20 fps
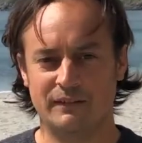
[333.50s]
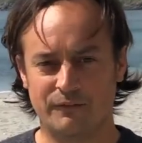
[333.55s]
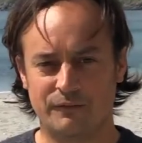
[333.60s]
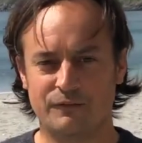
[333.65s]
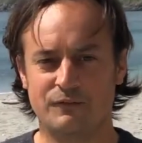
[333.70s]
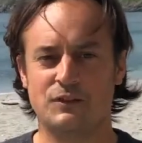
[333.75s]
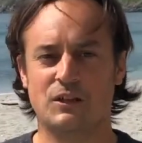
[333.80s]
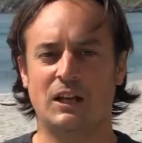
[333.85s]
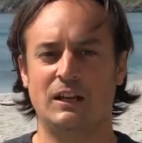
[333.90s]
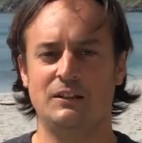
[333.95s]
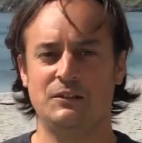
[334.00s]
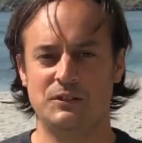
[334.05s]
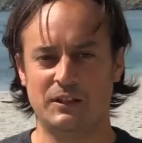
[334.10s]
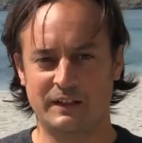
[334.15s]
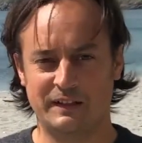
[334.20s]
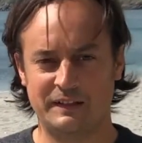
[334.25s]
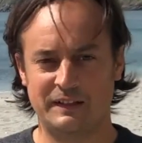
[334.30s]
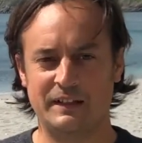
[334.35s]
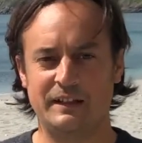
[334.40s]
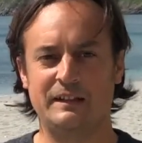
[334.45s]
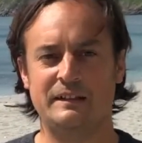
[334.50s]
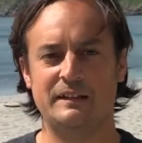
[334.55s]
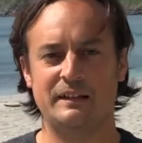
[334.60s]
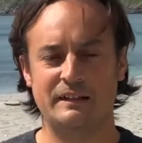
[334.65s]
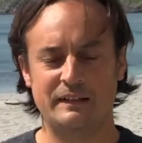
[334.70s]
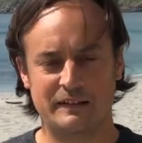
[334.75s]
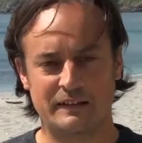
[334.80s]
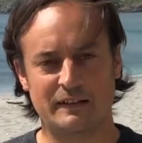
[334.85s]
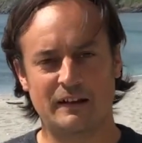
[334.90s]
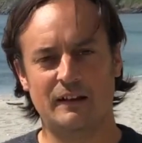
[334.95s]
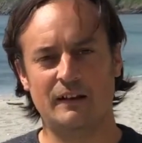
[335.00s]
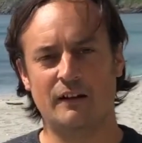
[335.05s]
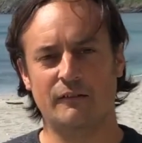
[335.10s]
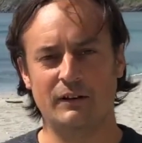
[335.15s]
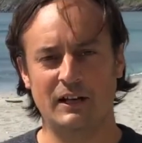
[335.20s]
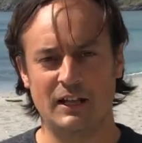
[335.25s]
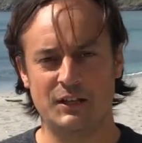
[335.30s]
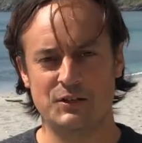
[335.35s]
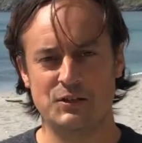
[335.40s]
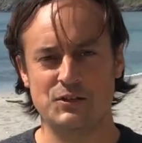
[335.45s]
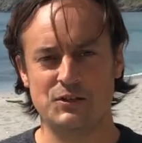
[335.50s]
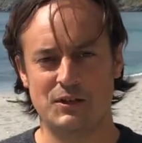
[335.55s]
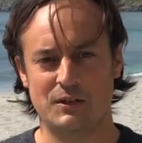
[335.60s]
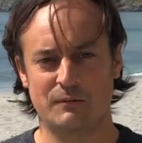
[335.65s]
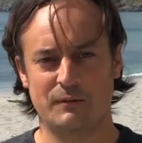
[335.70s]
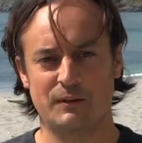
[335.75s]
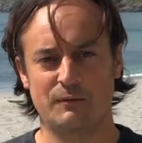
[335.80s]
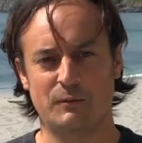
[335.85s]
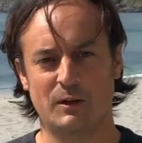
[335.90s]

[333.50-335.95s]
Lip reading: of changing seasons and our relationship with